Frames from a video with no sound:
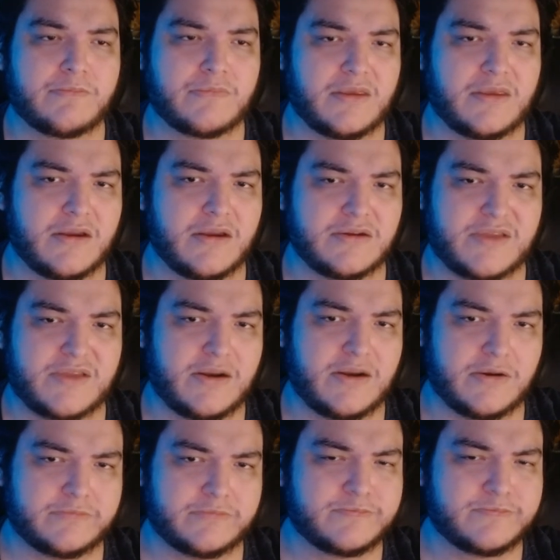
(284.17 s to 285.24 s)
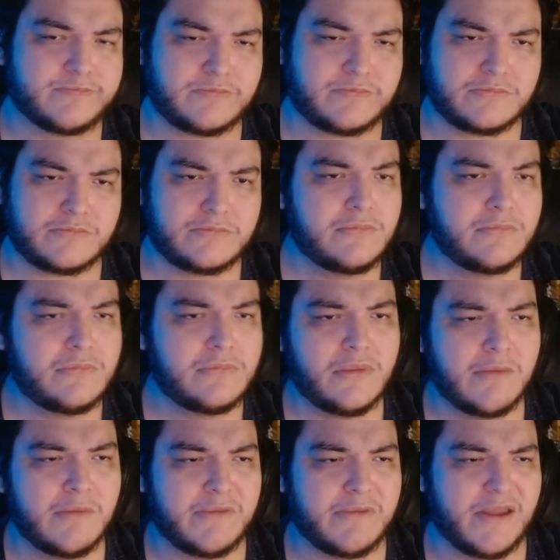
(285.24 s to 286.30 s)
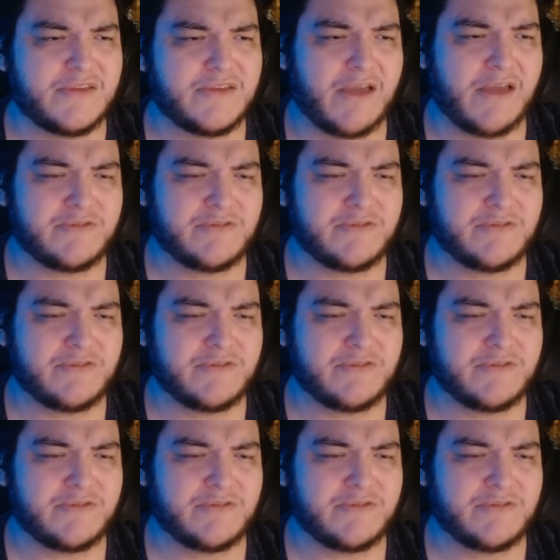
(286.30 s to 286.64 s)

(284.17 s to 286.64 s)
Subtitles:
years later. But you have to have